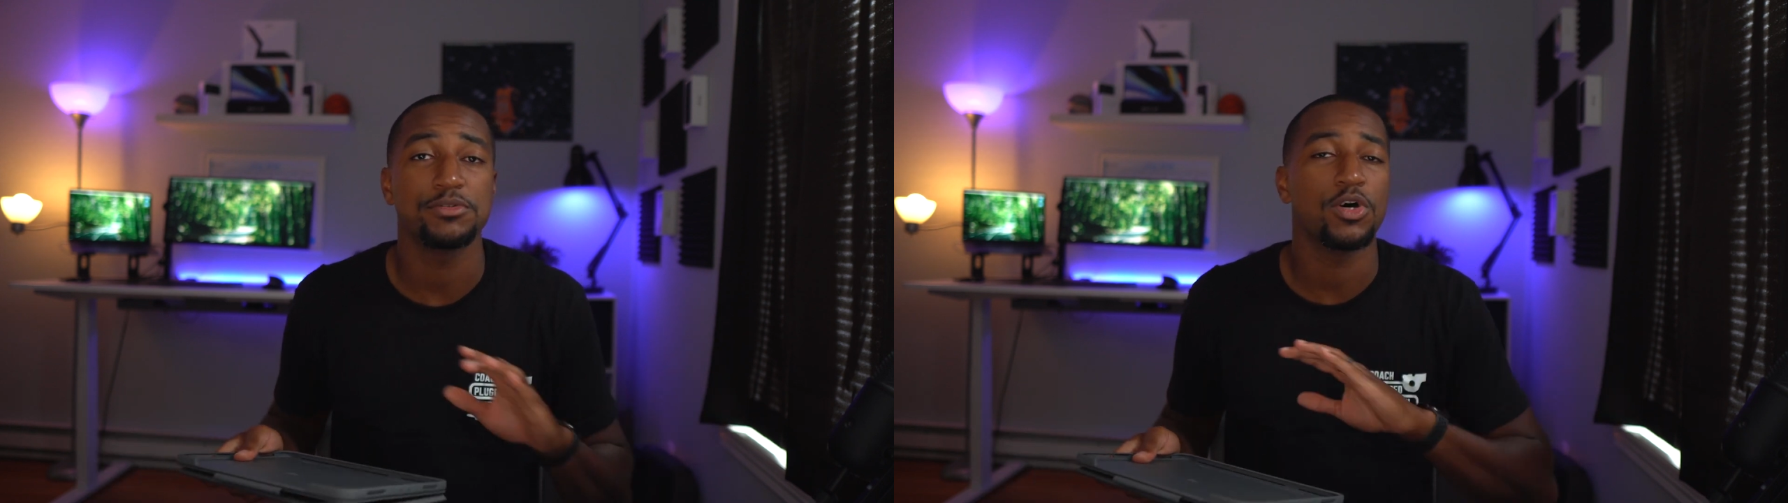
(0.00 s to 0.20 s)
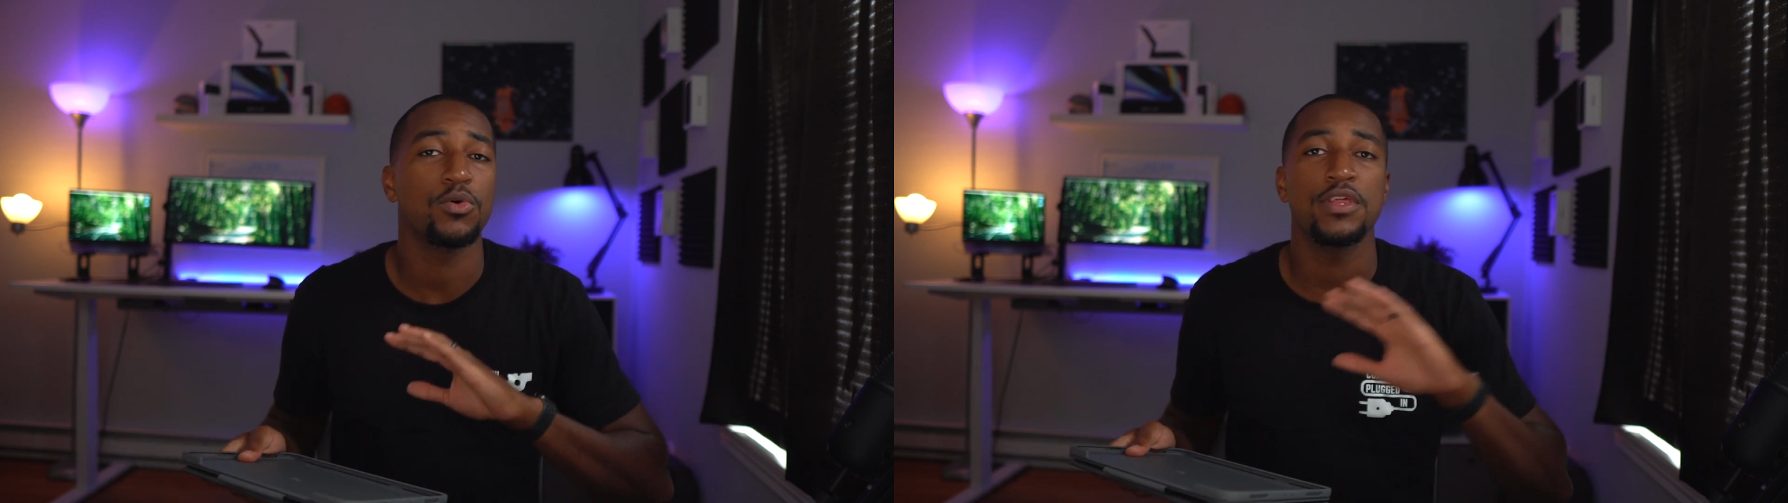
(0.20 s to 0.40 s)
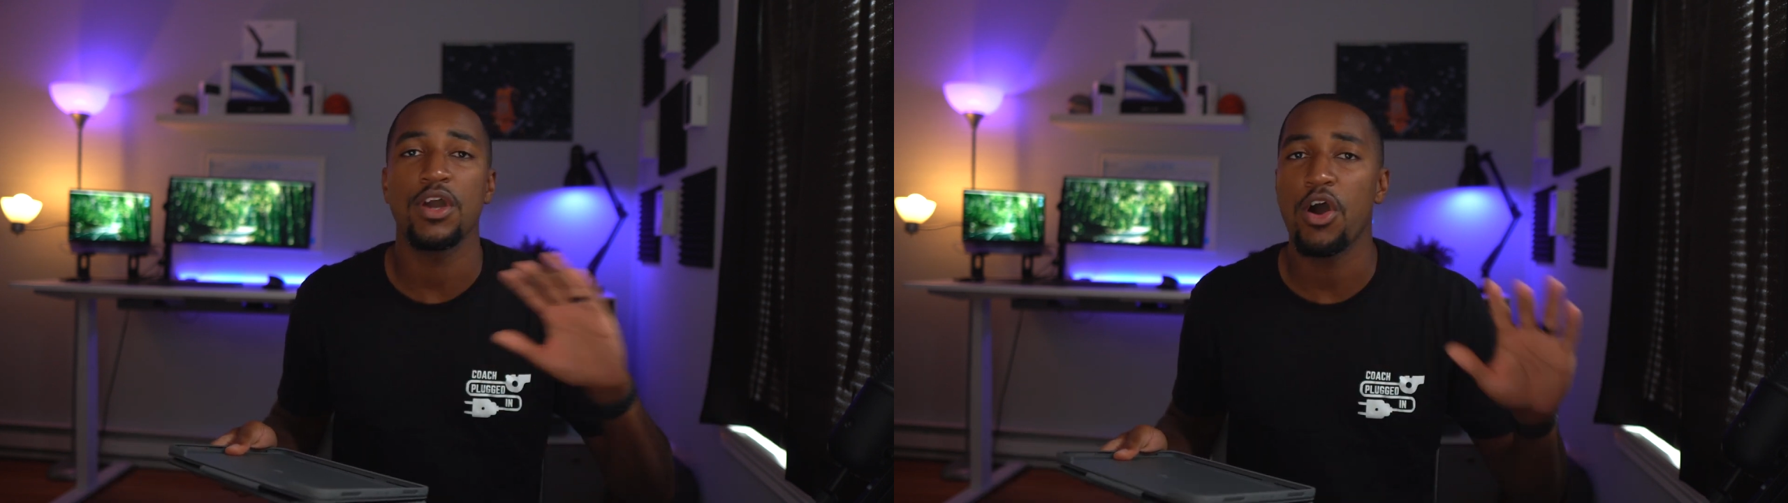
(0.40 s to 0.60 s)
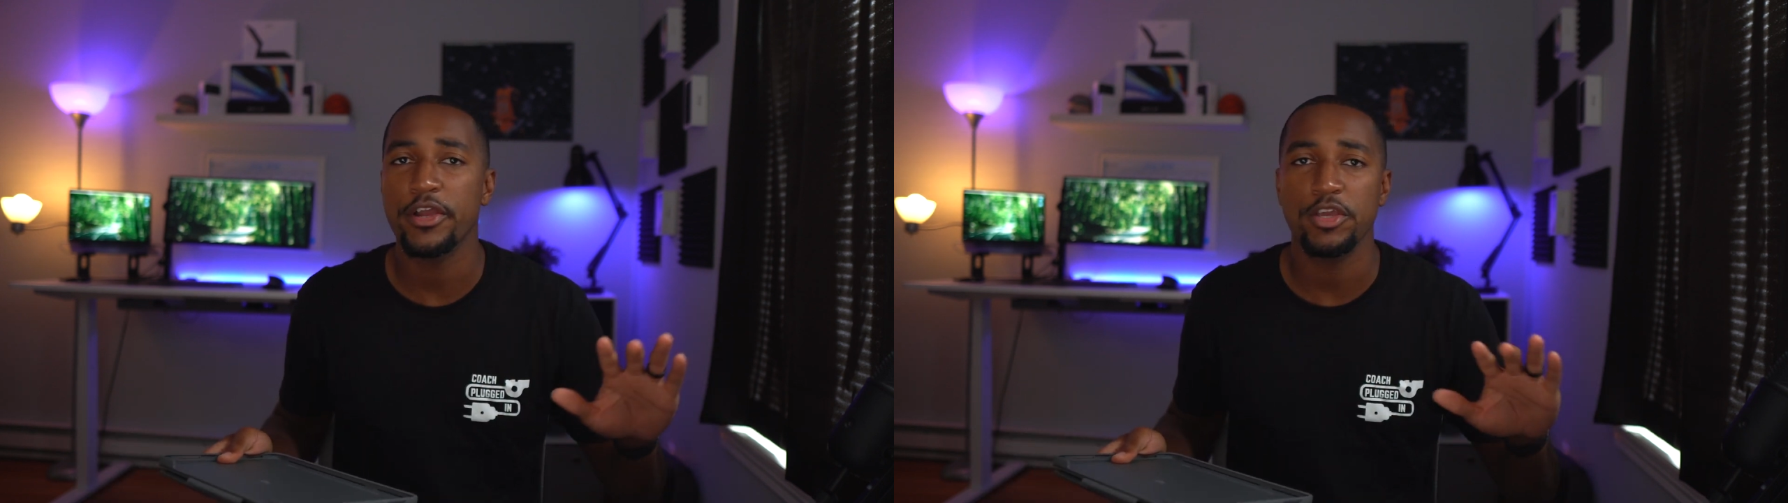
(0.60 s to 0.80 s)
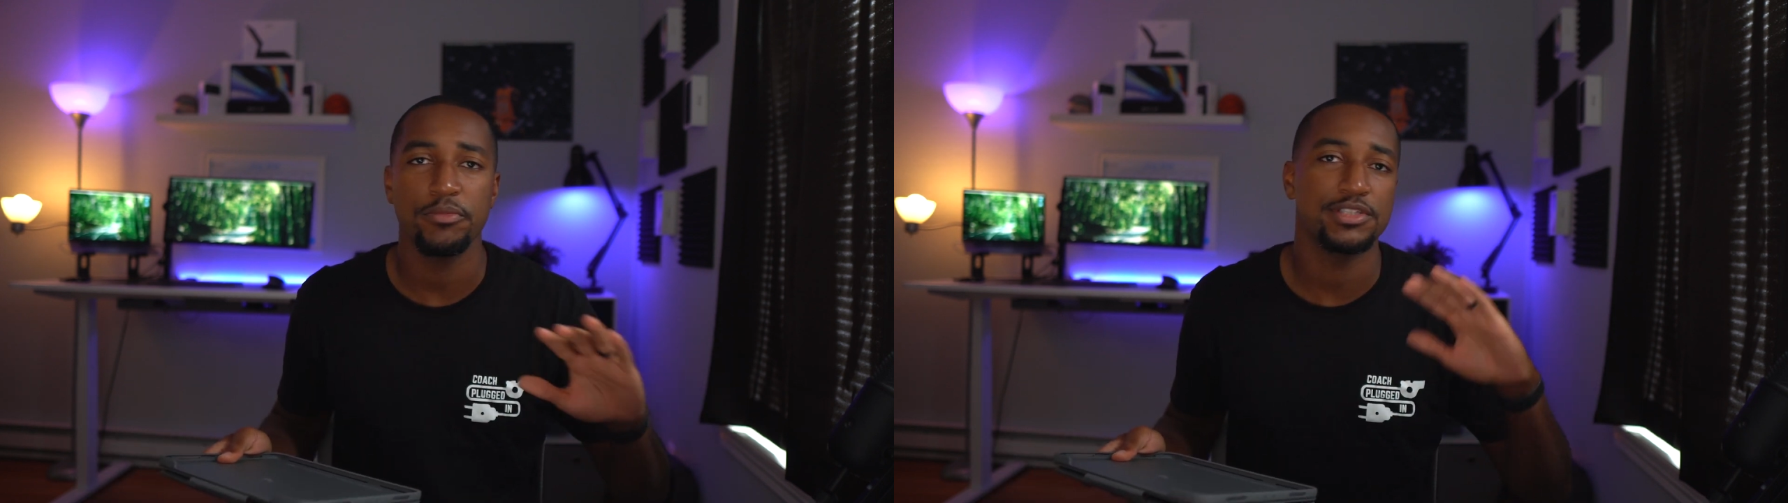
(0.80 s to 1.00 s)
So the
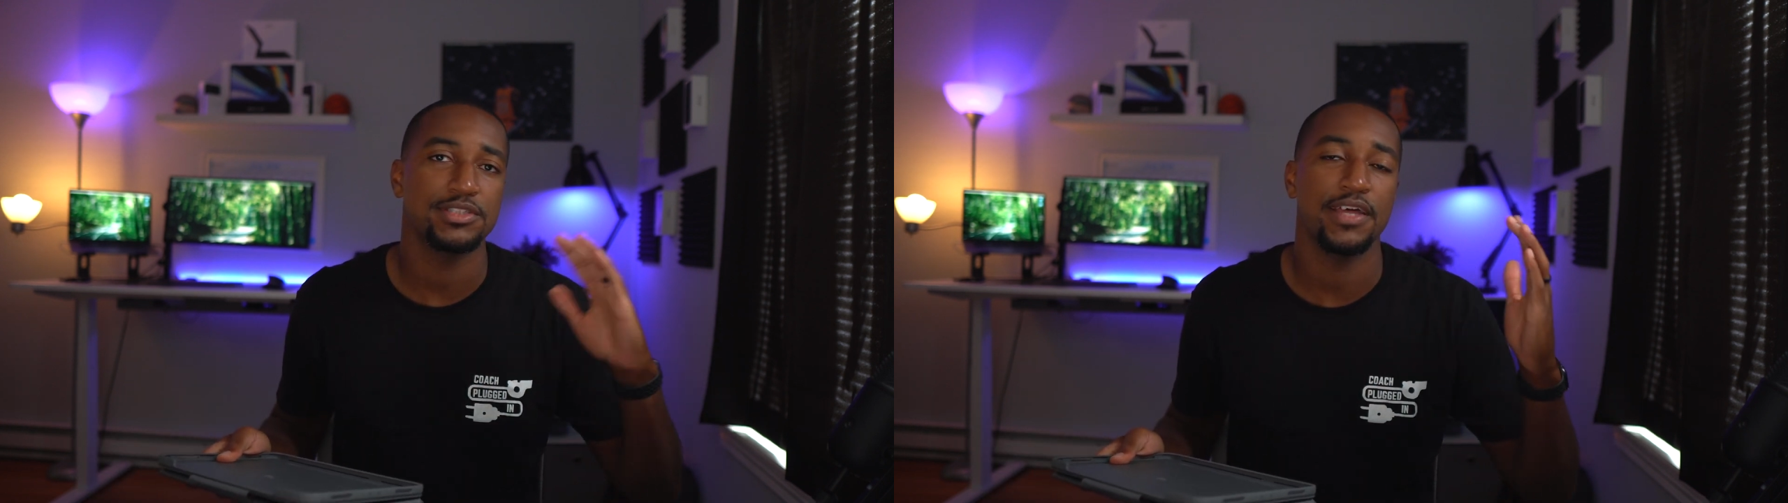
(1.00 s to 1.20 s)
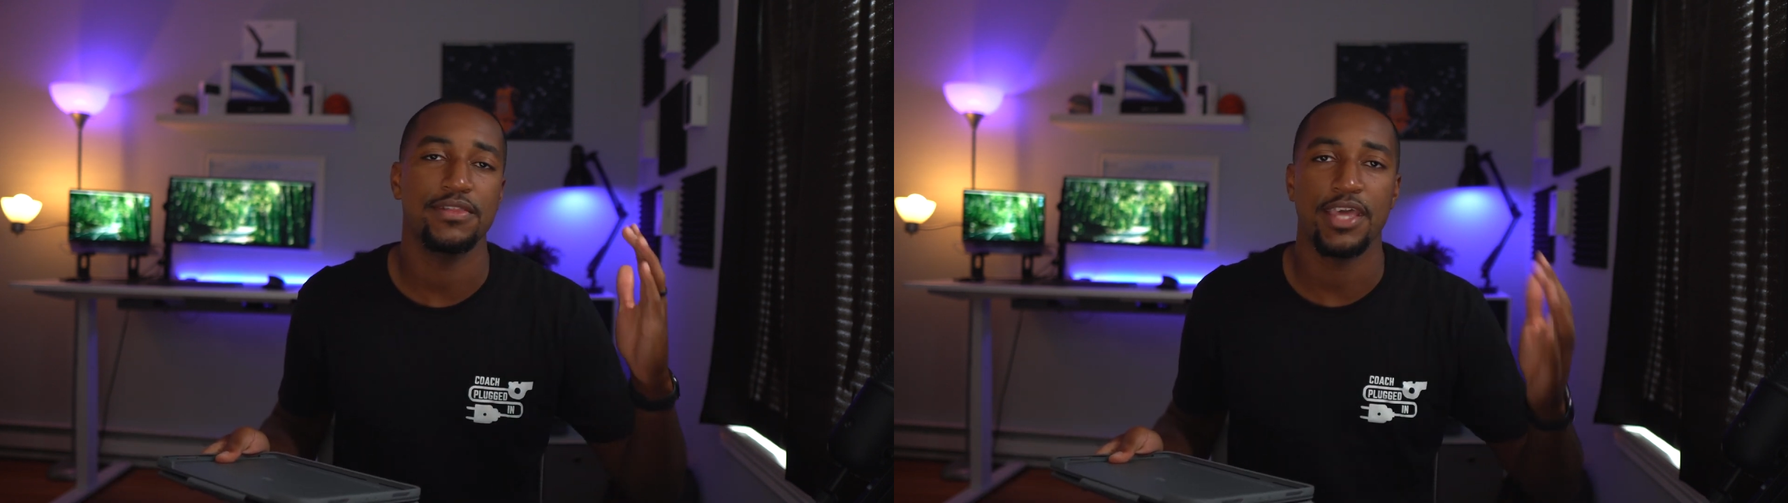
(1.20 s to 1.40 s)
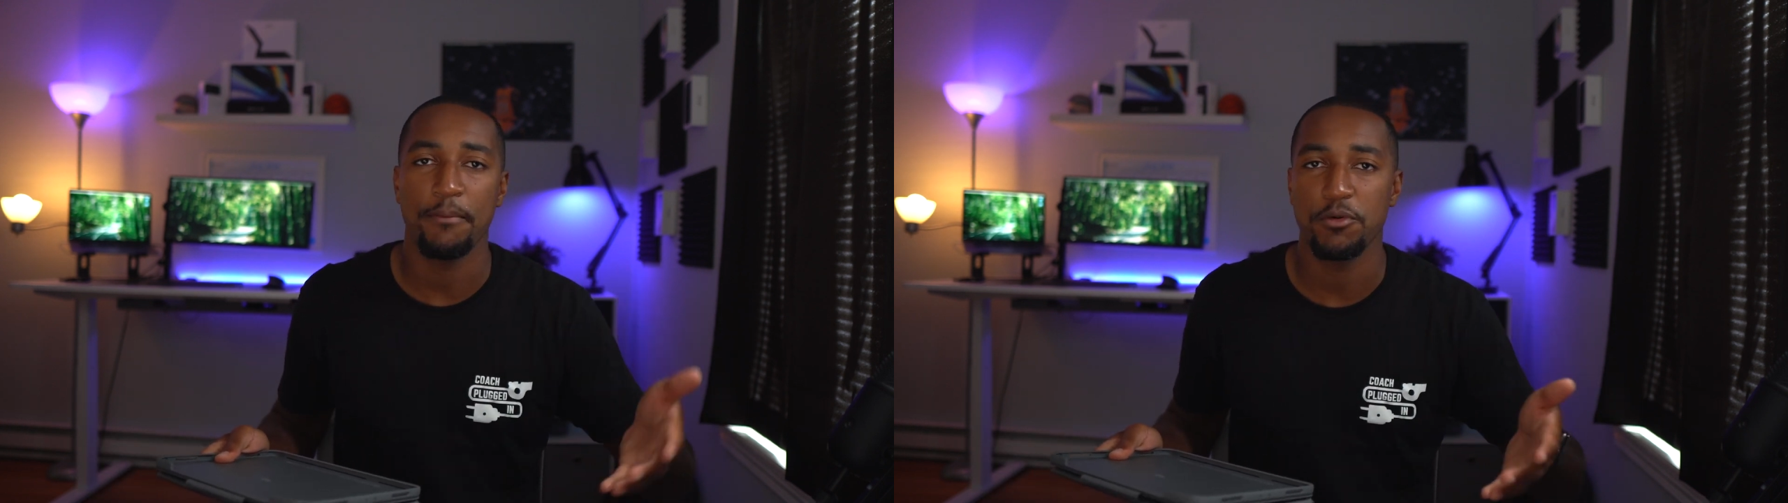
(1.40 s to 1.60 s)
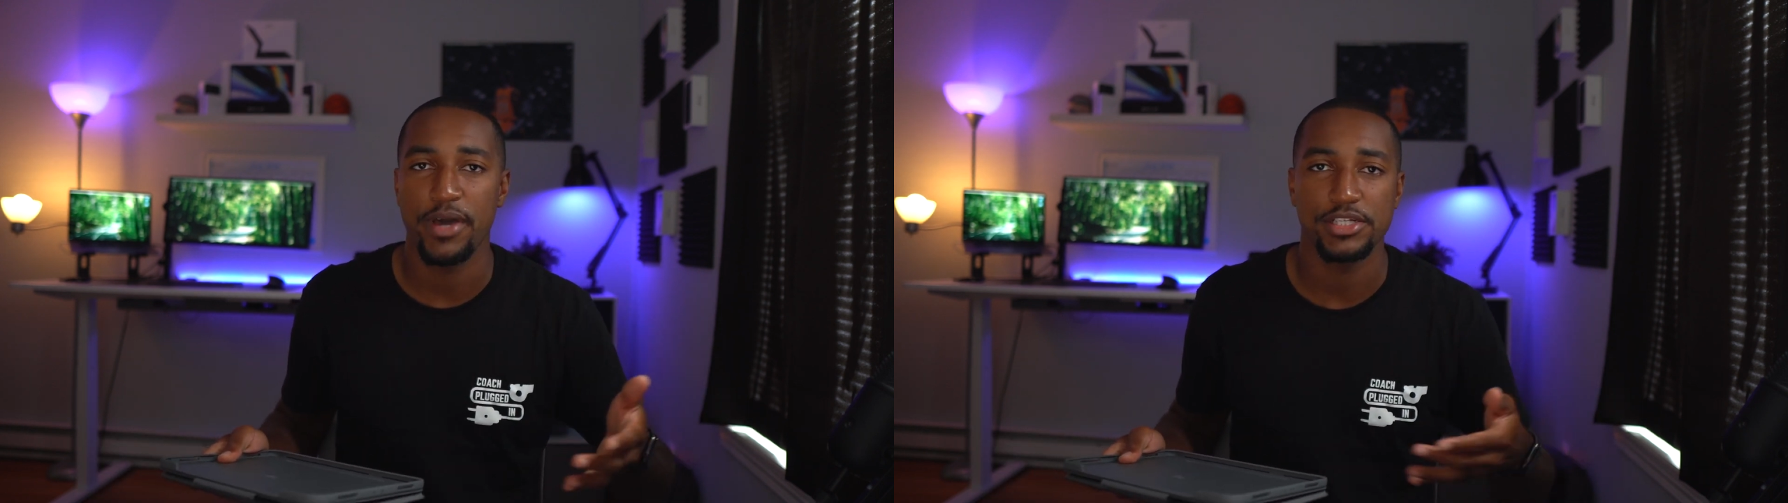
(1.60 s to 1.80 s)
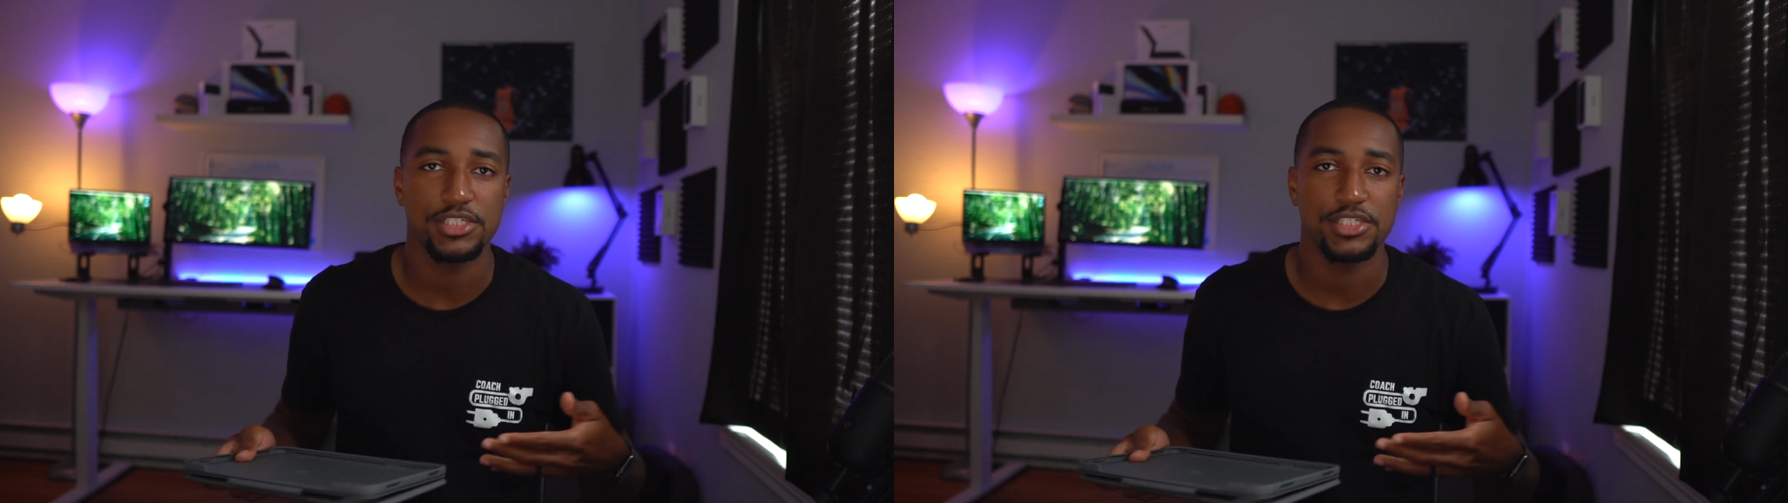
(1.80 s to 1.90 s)
arguments that the Apple Magic